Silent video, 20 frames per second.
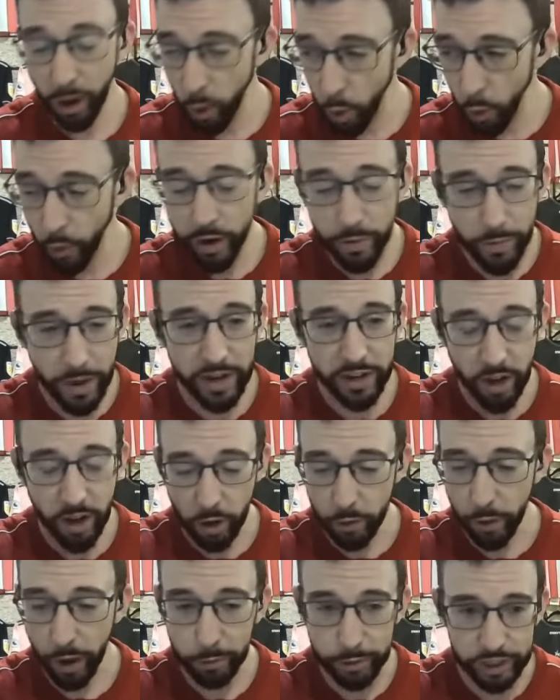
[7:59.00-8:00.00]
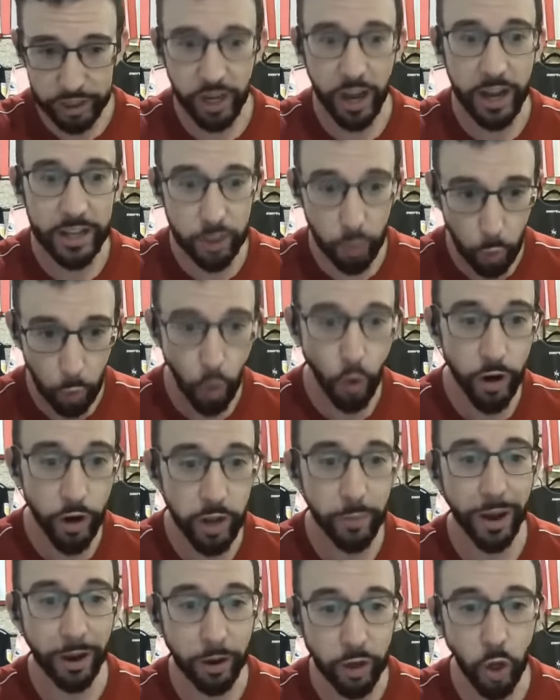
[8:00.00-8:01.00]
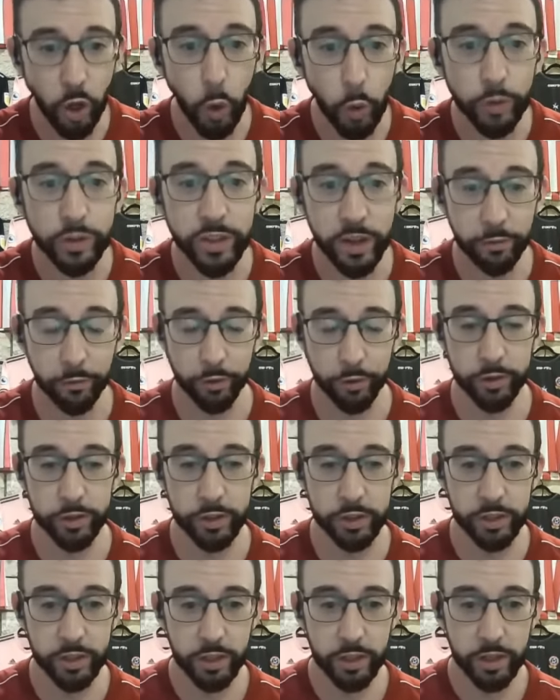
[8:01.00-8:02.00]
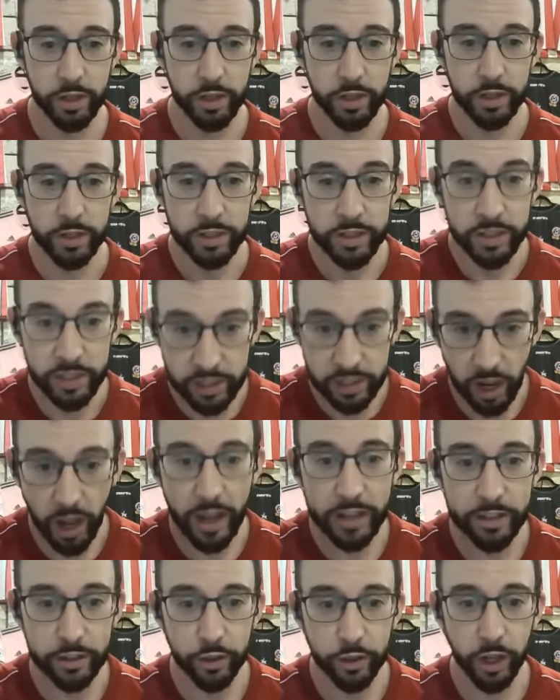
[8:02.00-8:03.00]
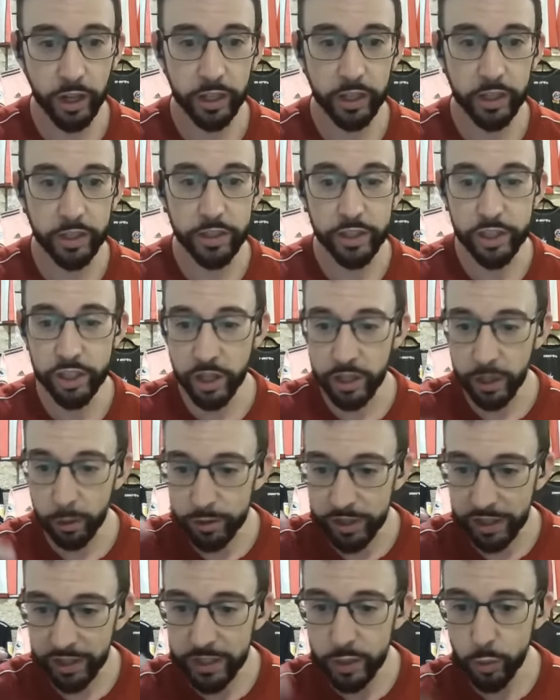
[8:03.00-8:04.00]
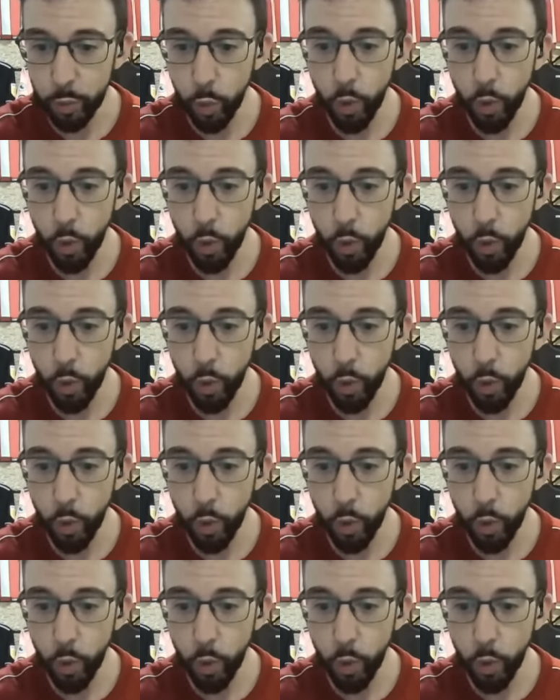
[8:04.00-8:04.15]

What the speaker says: already made a note, I was starting to worry about goal difference. Starting to look like a concern. That was at least